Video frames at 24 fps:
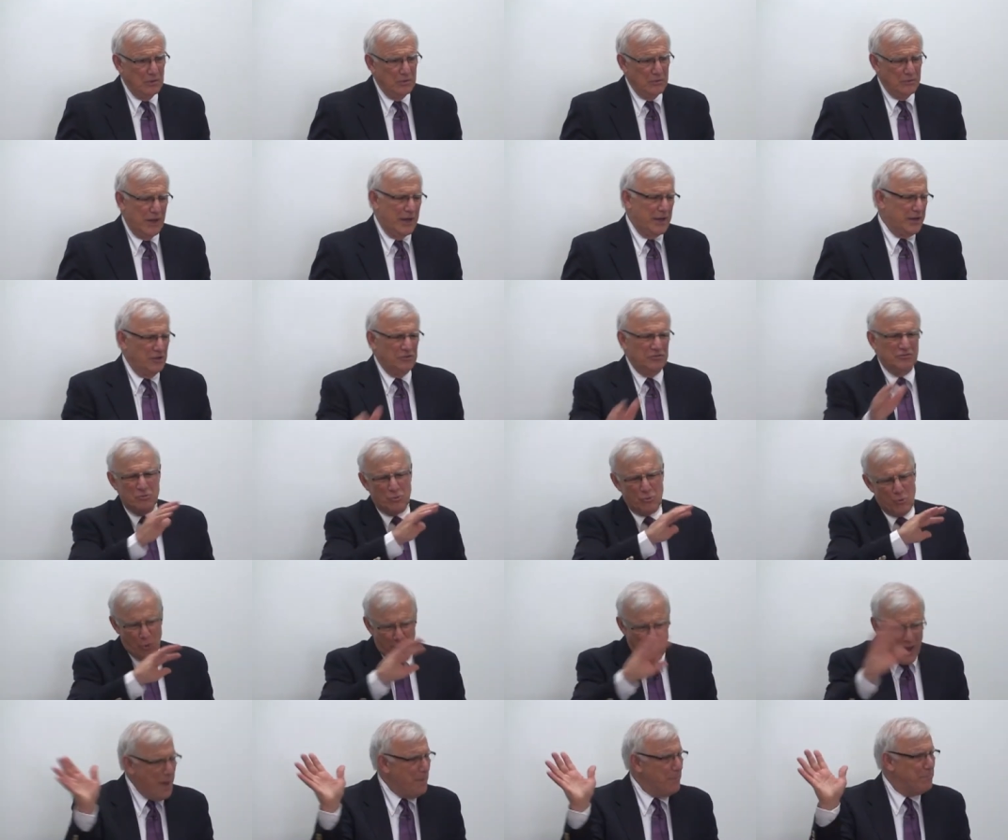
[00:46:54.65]
that is
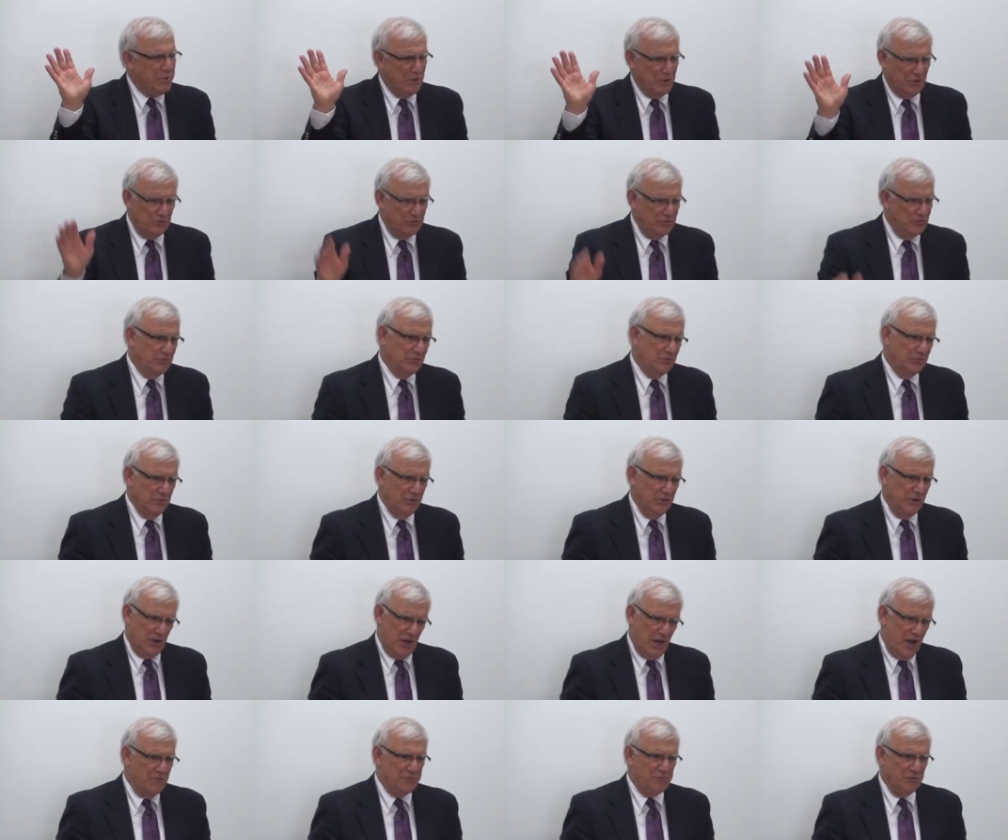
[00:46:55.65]
rampant
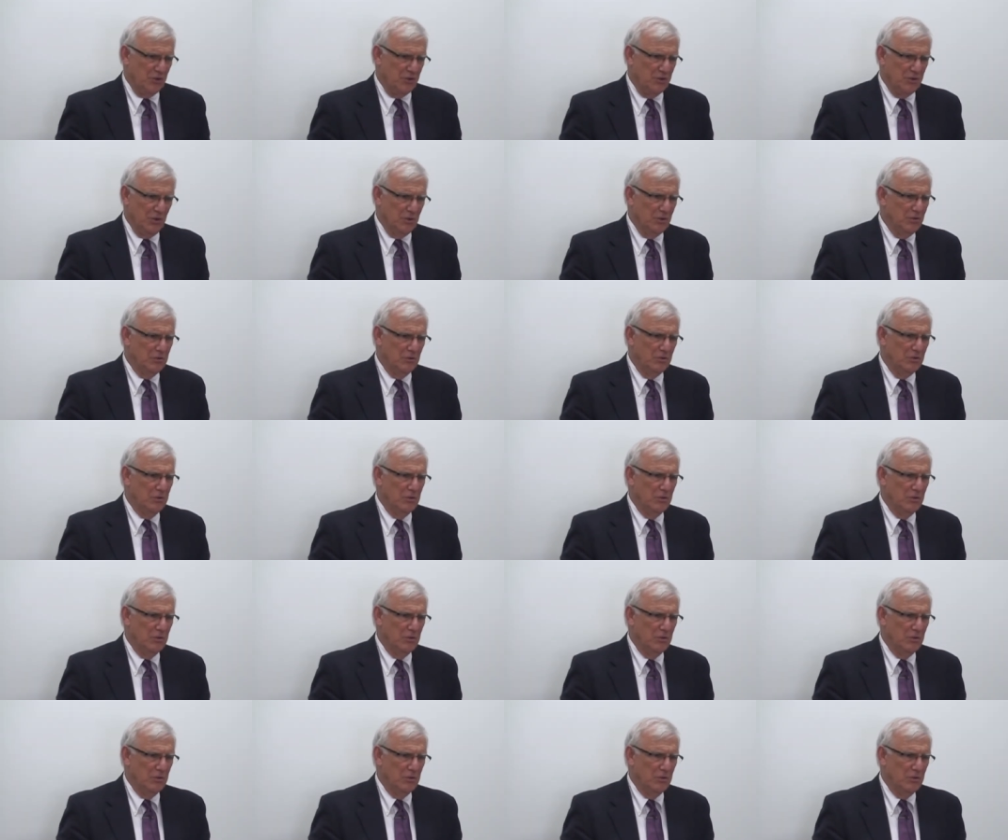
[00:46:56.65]
in Africa.